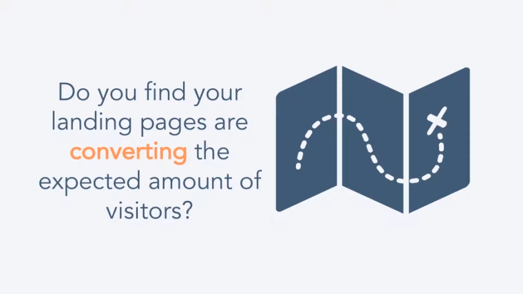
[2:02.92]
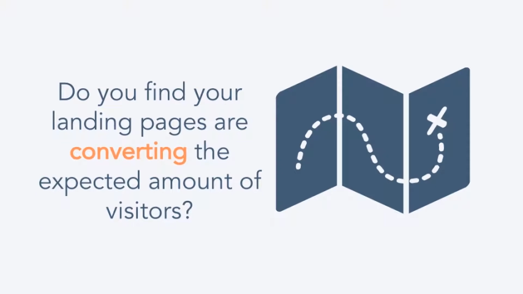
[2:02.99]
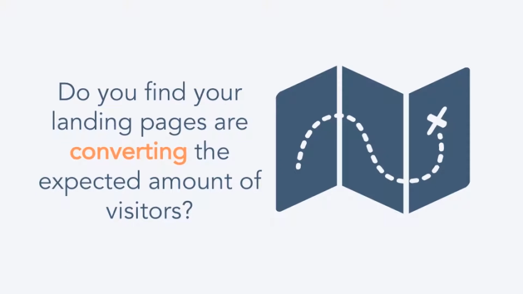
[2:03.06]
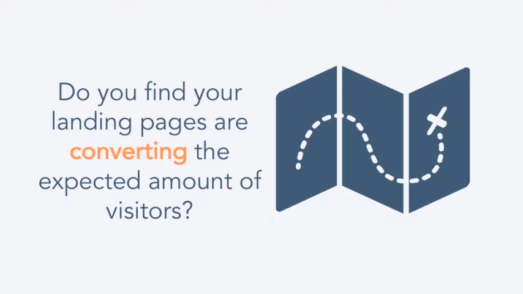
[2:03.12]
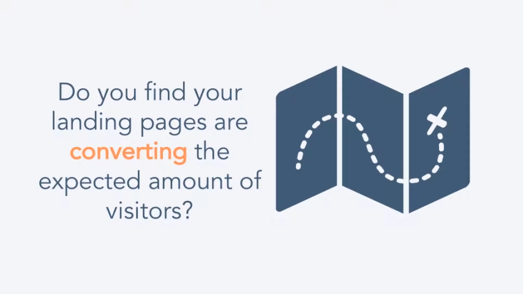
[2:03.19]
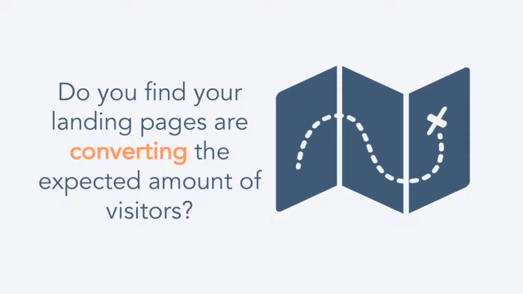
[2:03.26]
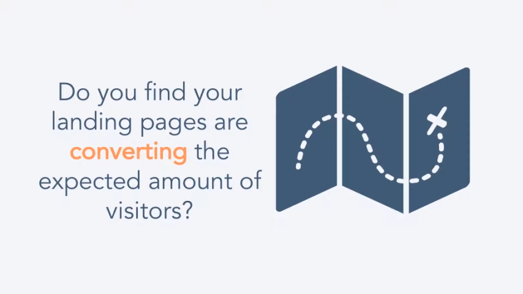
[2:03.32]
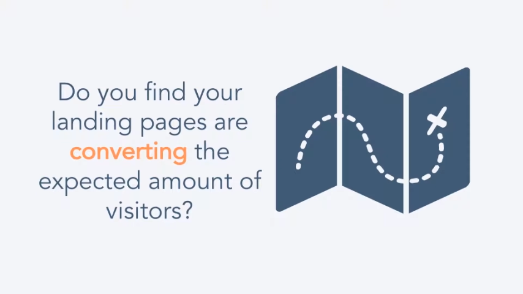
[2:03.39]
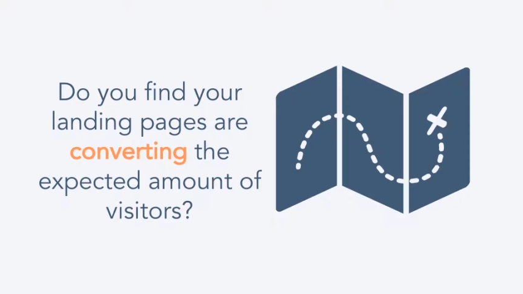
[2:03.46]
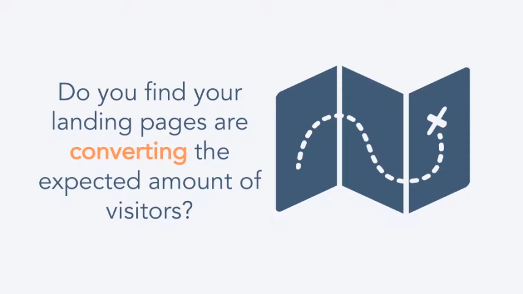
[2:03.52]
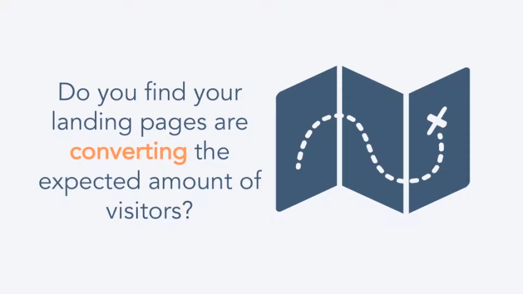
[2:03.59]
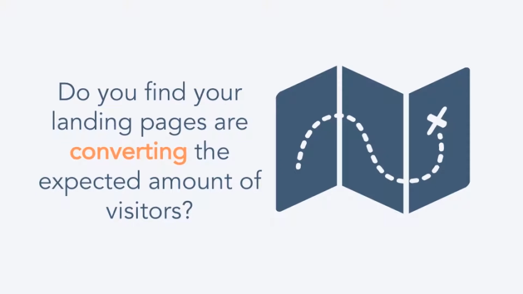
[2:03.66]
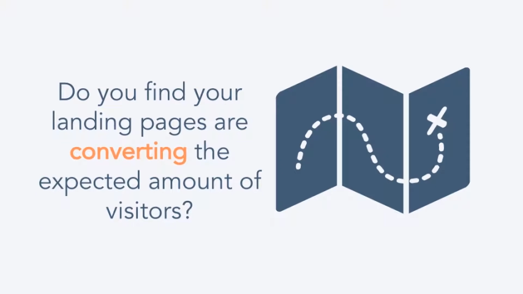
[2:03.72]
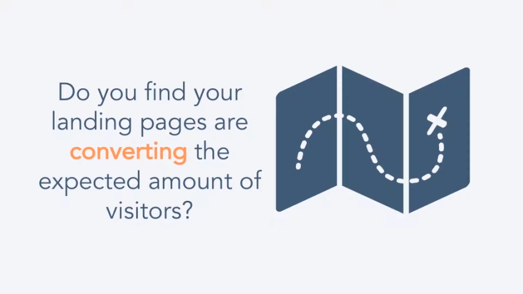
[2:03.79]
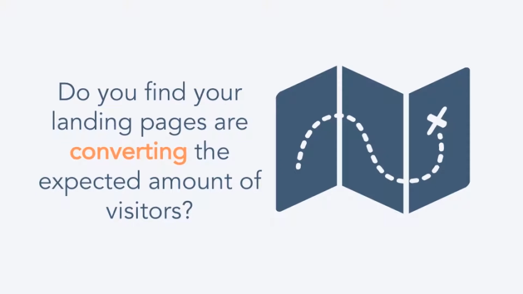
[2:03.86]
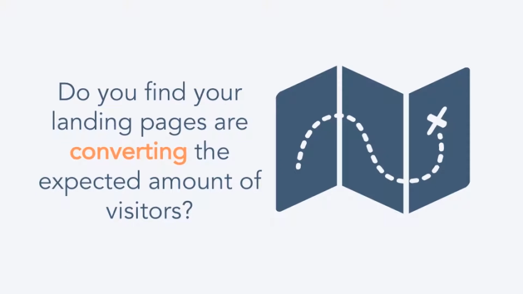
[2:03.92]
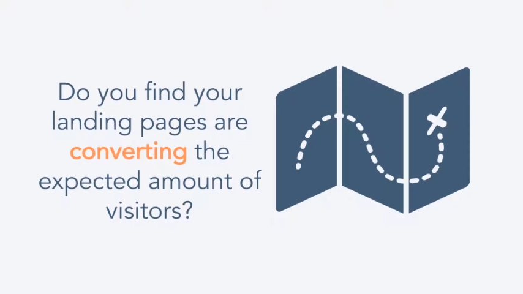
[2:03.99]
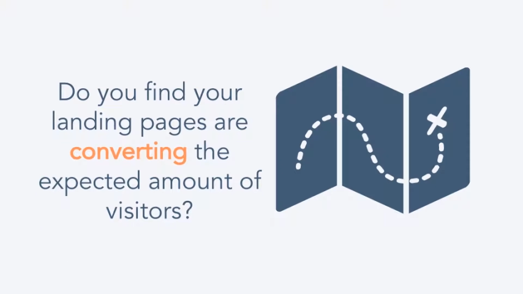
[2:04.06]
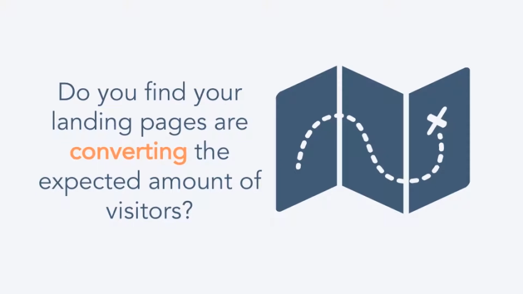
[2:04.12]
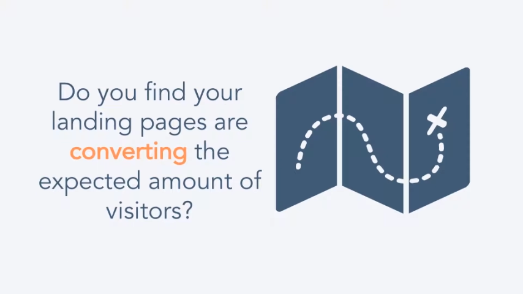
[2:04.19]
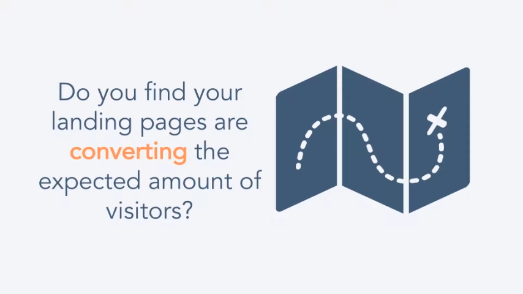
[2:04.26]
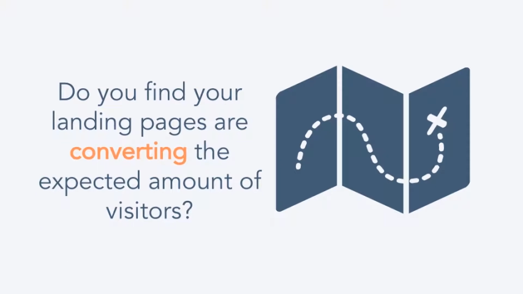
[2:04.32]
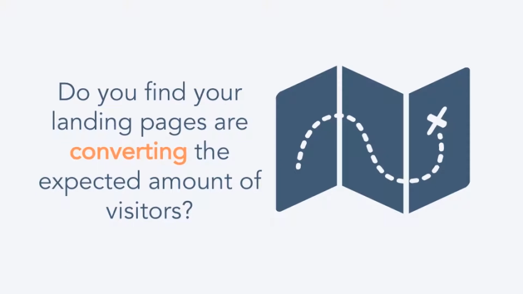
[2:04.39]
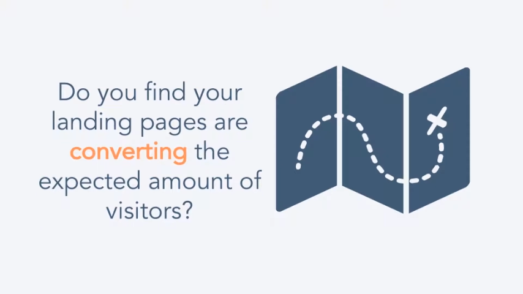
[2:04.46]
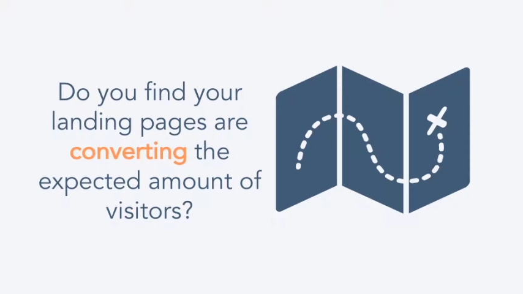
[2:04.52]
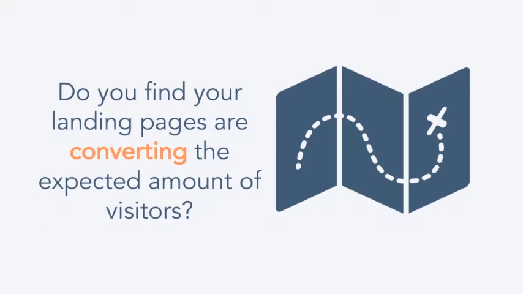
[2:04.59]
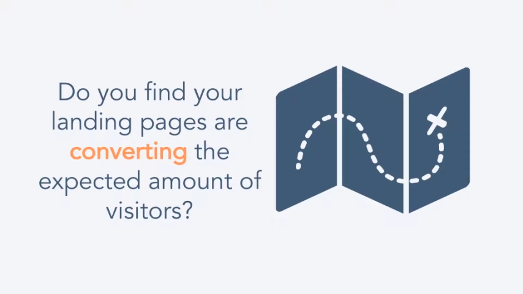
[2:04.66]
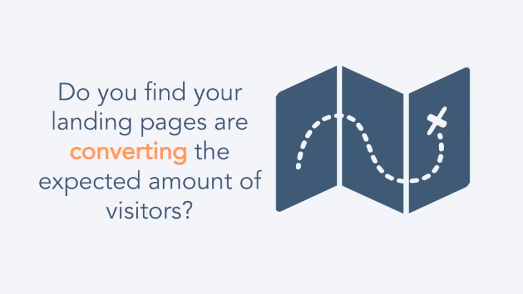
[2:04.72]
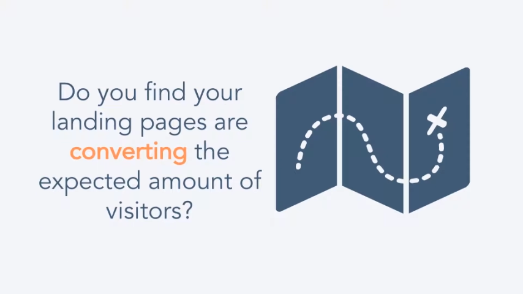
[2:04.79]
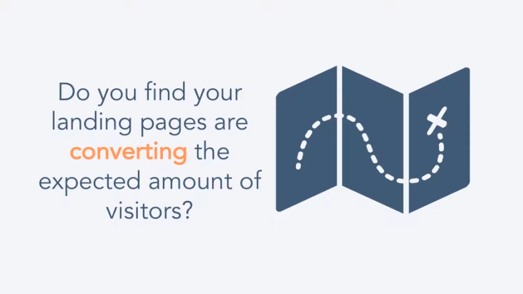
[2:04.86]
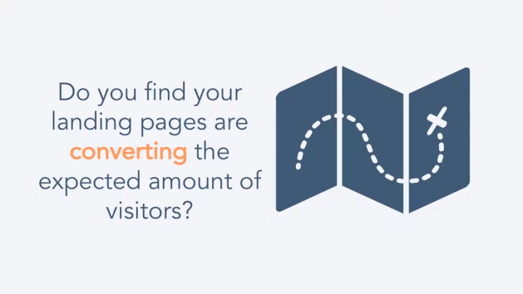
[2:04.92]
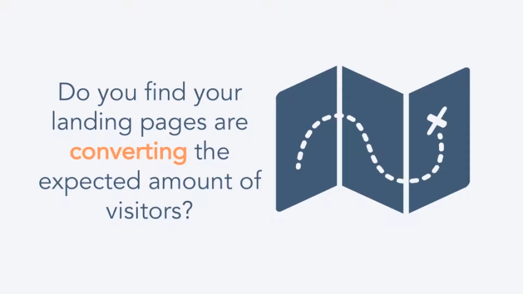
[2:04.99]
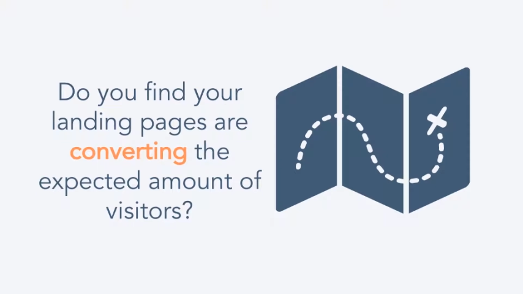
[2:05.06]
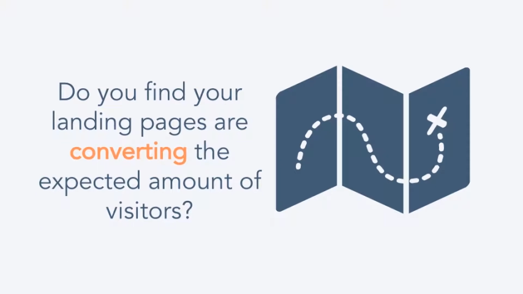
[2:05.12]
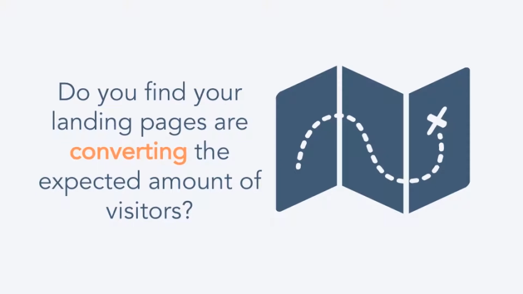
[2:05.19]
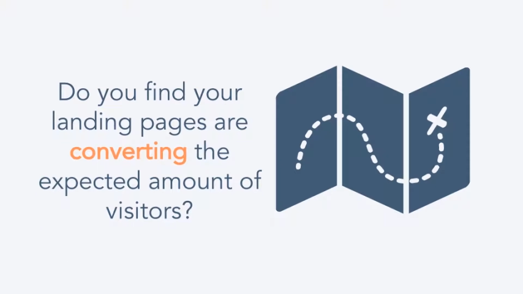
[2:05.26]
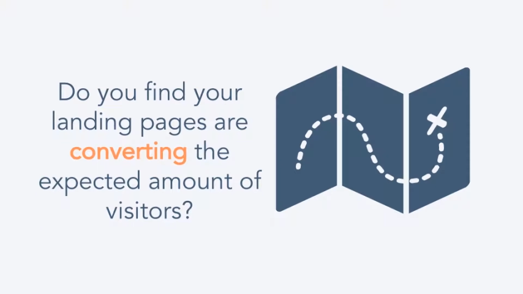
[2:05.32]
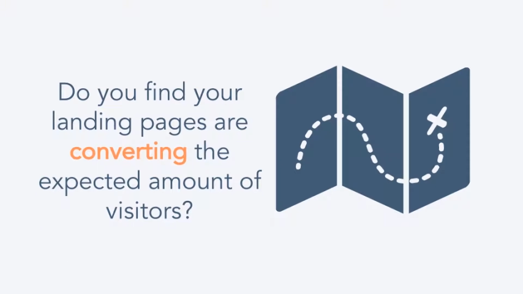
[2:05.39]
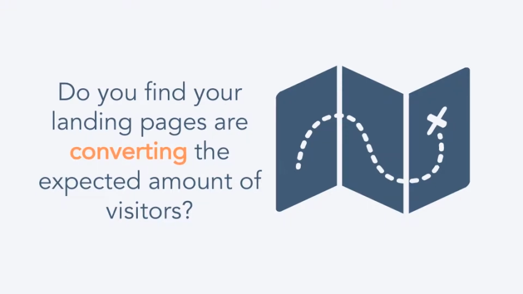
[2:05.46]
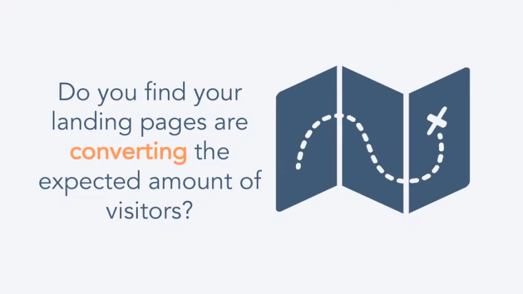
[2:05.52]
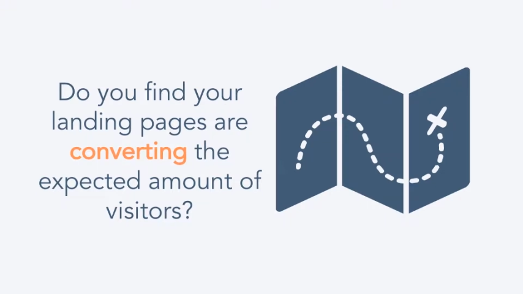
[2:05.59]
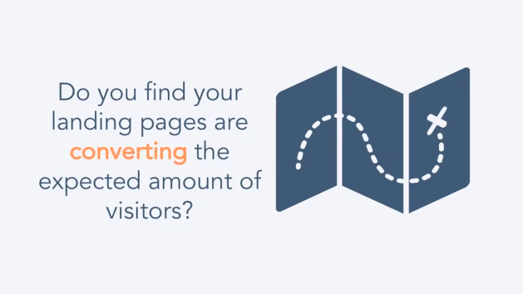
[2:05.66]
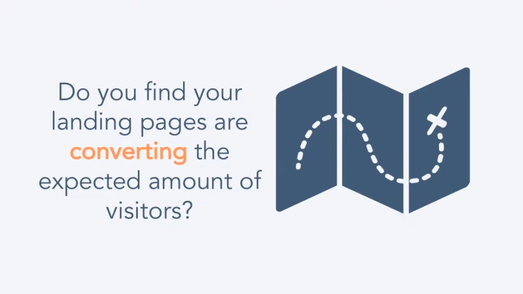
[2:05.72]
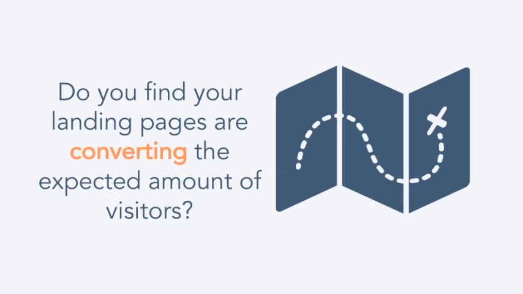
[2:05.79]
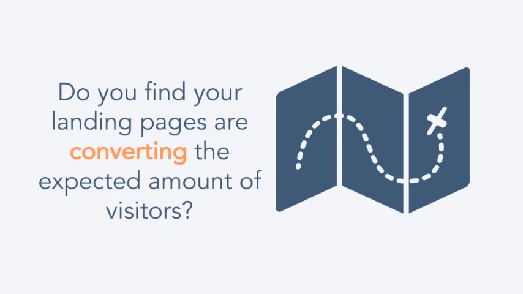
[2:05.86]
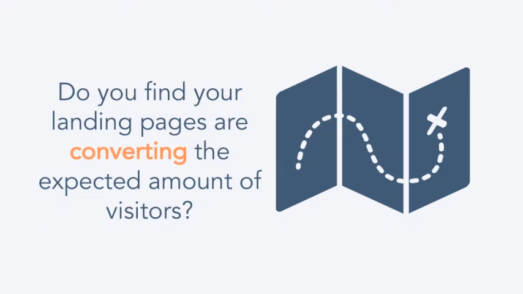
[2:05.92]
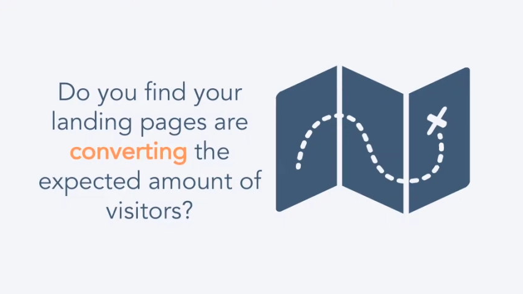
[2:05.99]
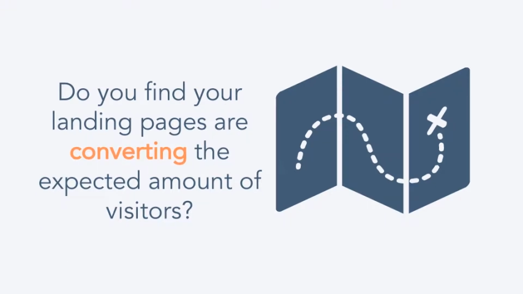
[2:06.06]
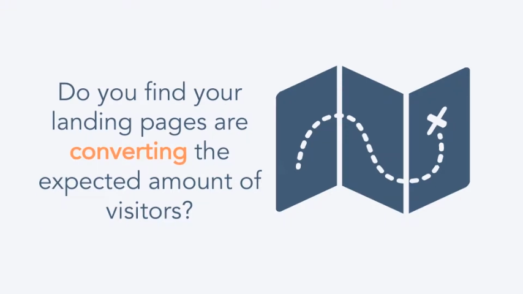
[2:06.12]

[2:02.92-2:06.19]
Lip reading: Nobody's mouth can be seen.